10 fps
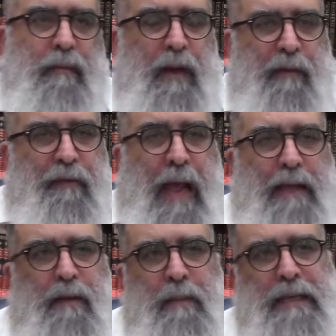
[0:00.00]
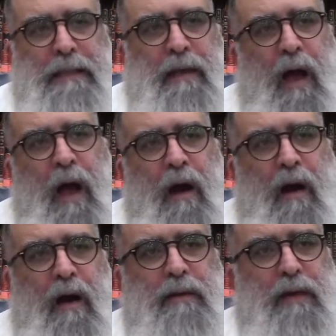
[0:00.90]
If not, it means that our
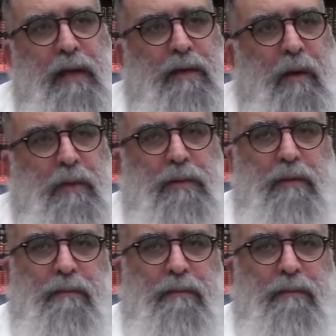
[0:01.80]
heart is closed.